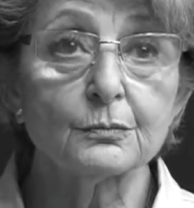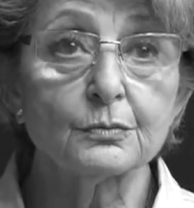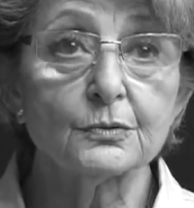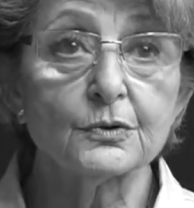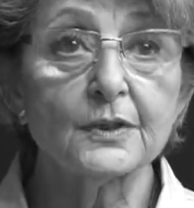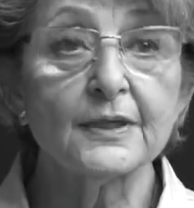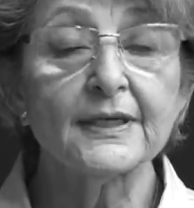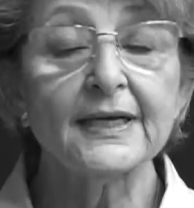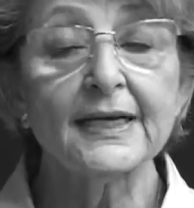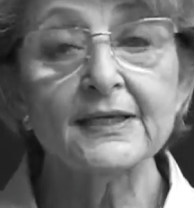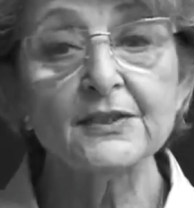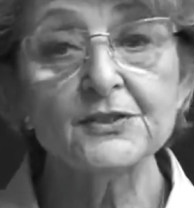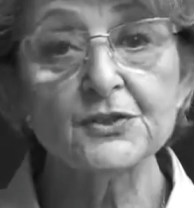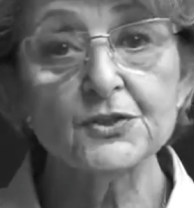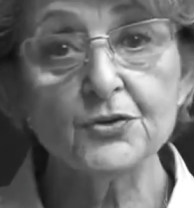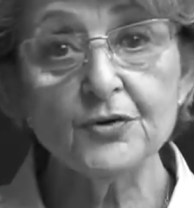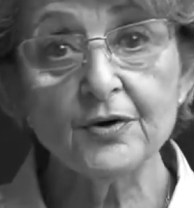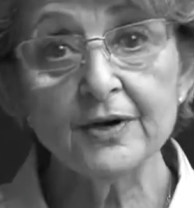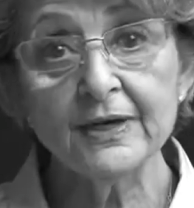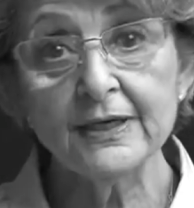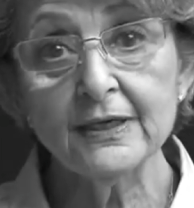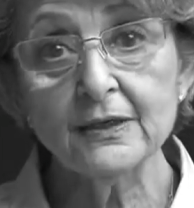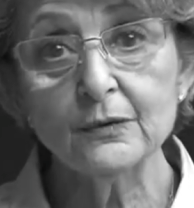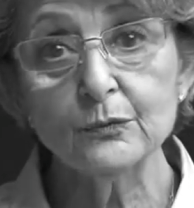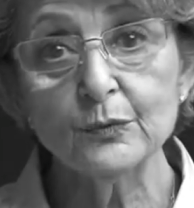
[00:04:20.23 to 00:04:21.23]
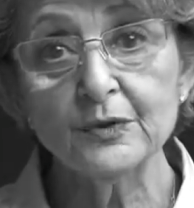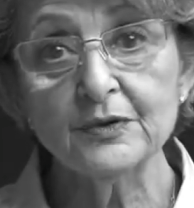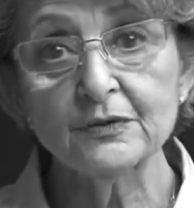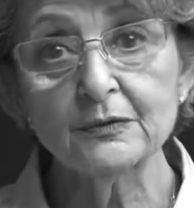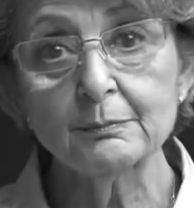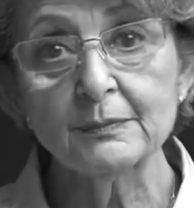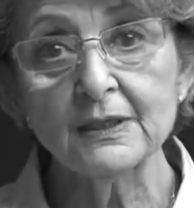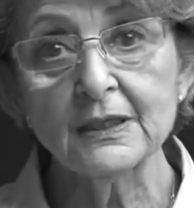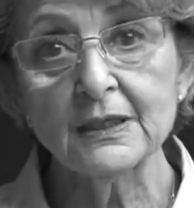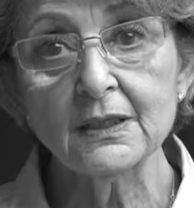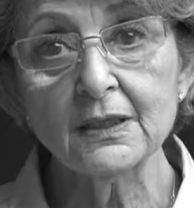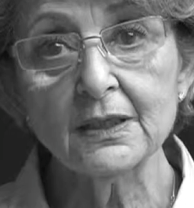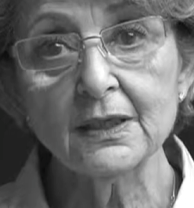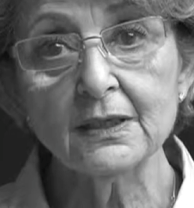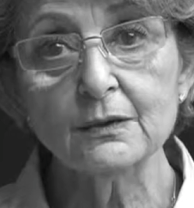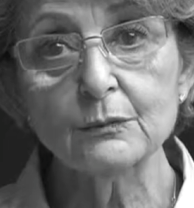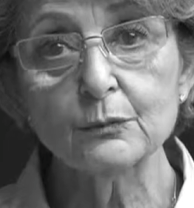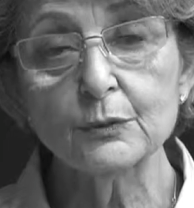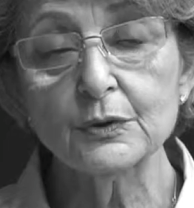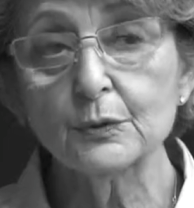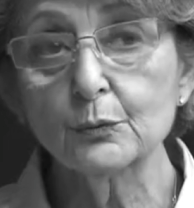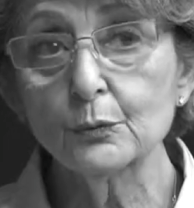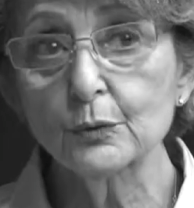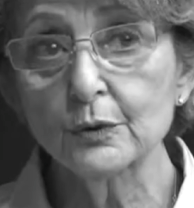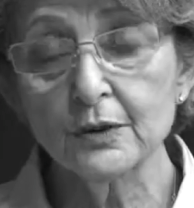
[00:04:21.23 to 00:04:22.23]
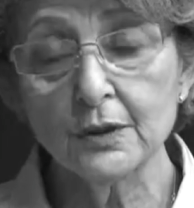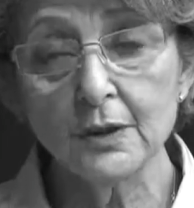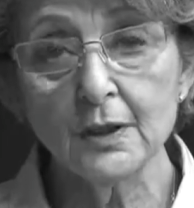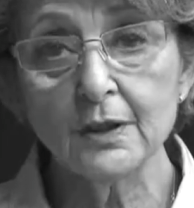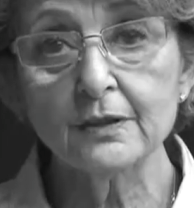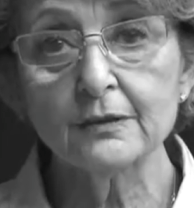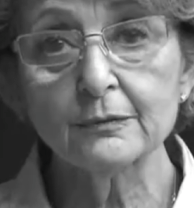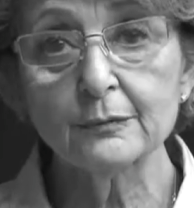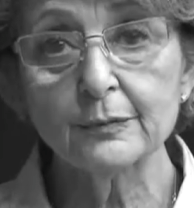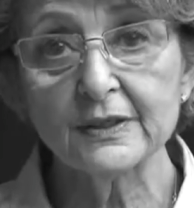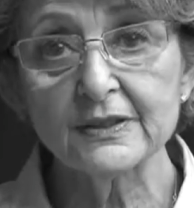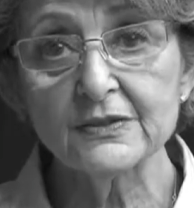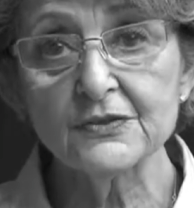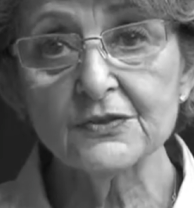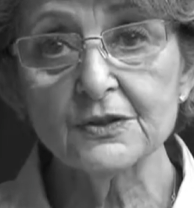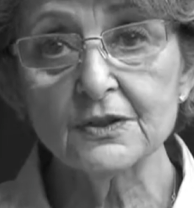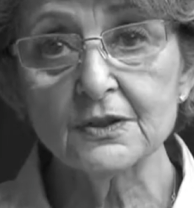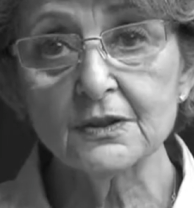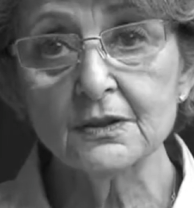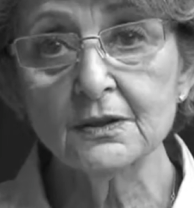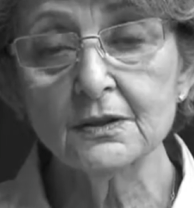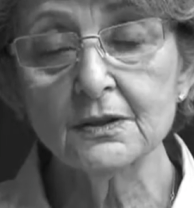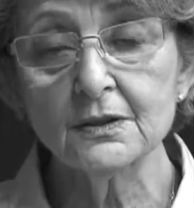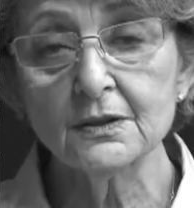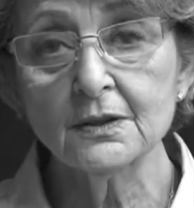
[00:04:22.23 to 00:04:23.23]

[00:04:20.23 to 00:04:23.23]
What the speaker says: the next train with me, and we were not arrested.